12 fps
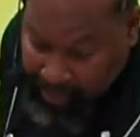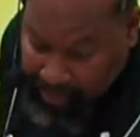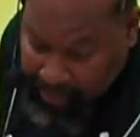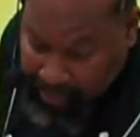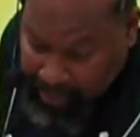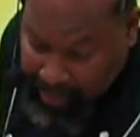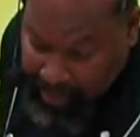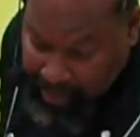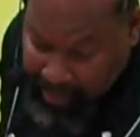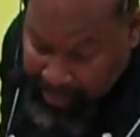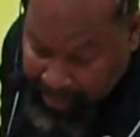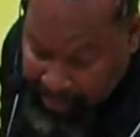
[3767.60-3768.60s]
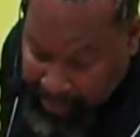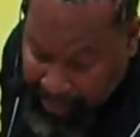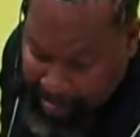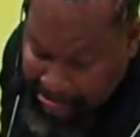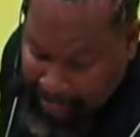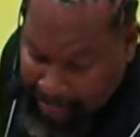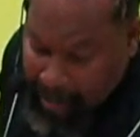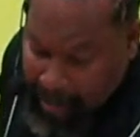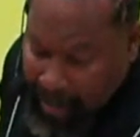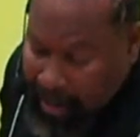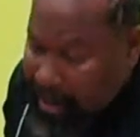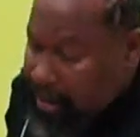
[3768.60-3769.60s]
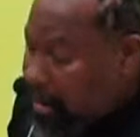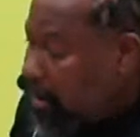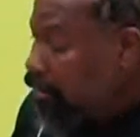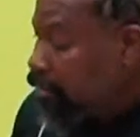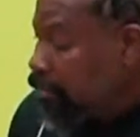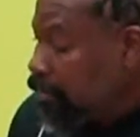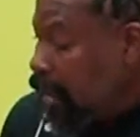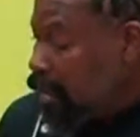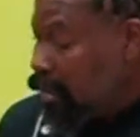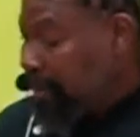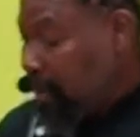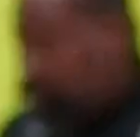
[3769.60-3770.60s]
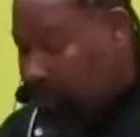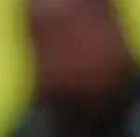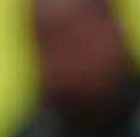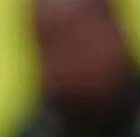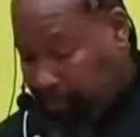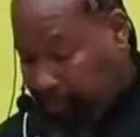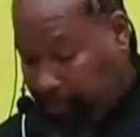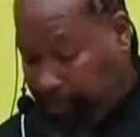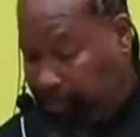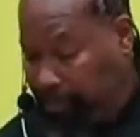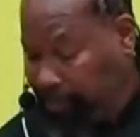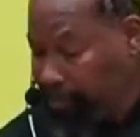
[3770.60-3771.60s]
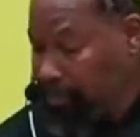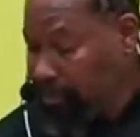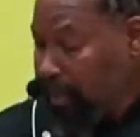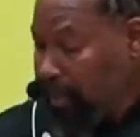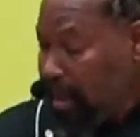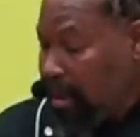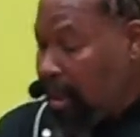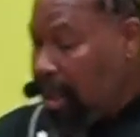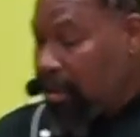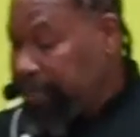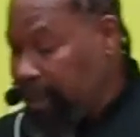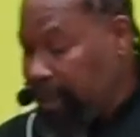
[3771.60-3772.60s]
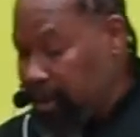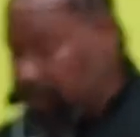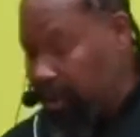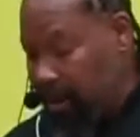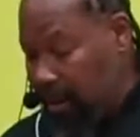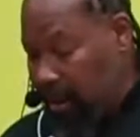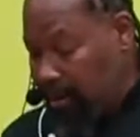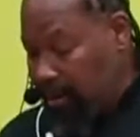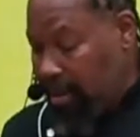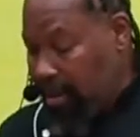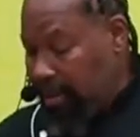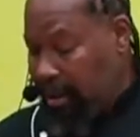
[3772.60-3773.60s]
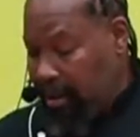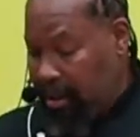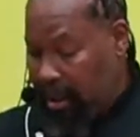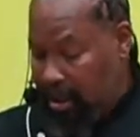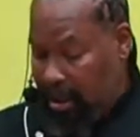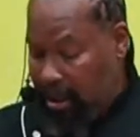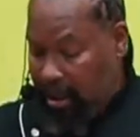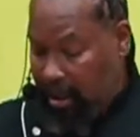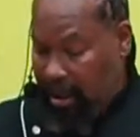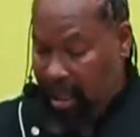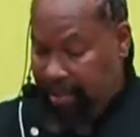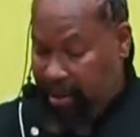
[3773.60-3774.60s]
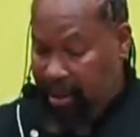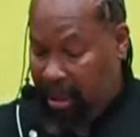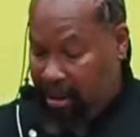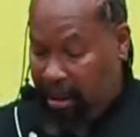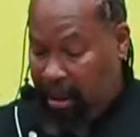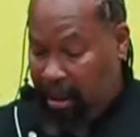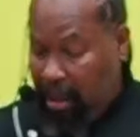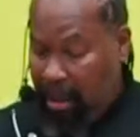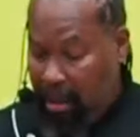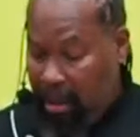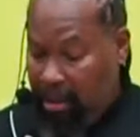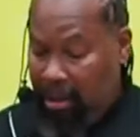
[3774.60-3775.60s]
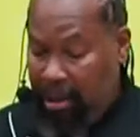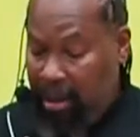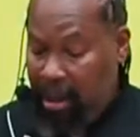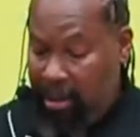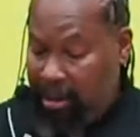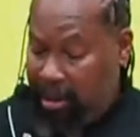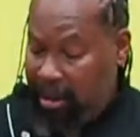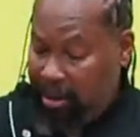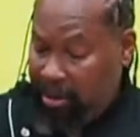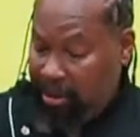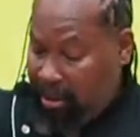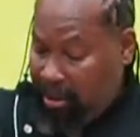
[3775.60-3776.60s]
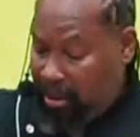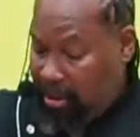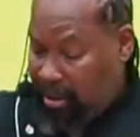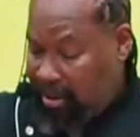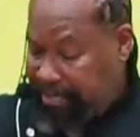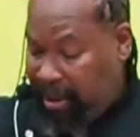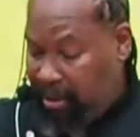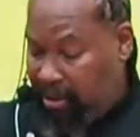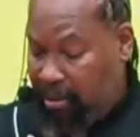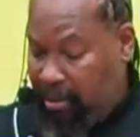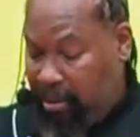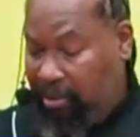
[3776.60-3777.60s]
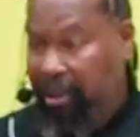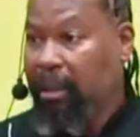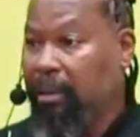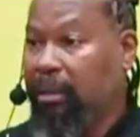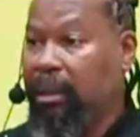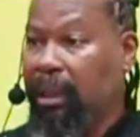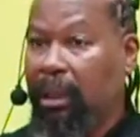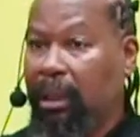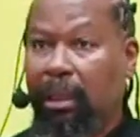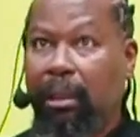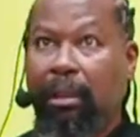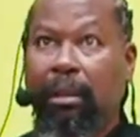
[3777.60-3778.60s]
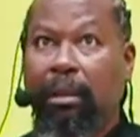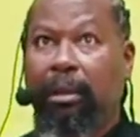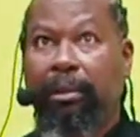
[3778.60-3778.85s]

to you guys a bit more. And um, antipasto. Now, antipasto is the um, common Italian uh, appetizer, and normally it consists of pickled, grilled, and